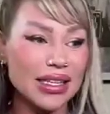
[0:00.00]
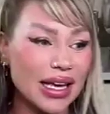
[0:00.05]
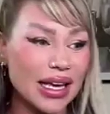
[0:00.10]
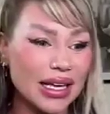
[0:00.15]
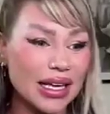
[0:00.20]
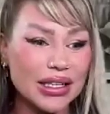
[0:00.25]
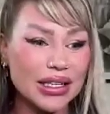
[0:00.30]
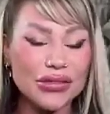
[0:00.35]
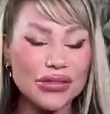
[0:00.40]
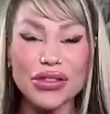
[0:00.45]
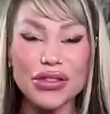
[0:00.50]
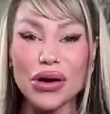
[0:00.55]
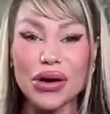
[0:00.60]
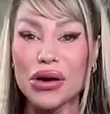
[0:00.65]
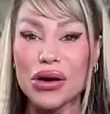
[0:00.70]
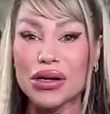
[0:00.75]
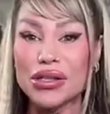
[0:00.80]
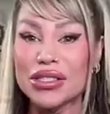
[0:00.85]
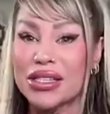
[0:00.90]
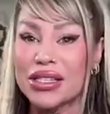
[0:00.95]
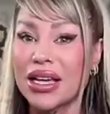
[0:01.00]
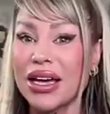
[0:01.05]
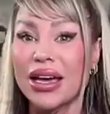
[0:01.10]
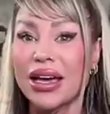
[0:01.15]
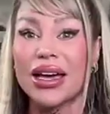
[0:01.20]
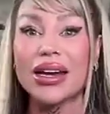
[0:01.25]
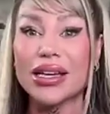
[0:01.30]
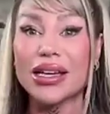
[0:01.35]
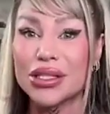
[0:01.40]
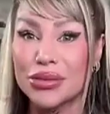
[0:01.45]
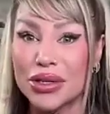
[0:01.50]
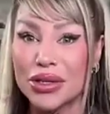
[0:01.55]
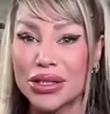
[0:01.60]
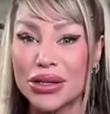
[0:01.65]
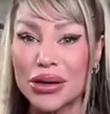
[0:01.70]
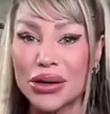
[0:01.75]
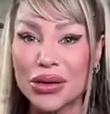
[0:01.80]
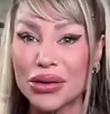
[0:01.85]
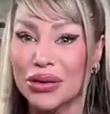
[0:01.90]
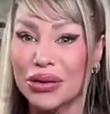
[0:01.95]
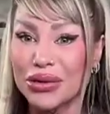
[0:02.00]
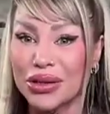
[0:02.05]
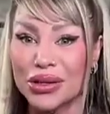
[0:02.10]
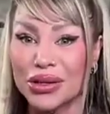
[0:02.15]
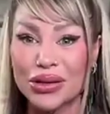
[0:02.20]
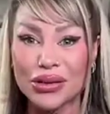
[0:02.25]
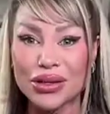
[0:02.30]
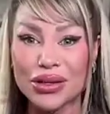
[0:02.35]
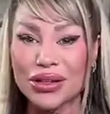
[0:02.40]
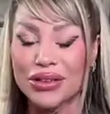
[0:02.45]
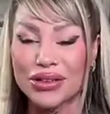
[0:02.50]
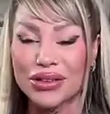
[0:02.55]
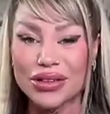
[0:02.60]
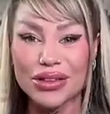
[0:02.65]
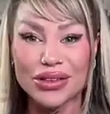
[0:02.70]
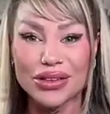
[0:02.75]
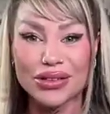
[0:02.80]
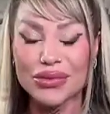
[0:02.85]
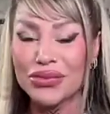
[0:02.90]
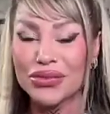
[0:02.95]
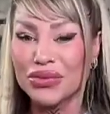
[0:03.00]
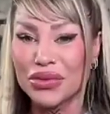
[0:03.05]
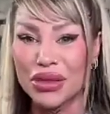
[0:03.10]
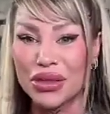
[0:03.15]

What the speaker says: the negative thoughts. And as we know, the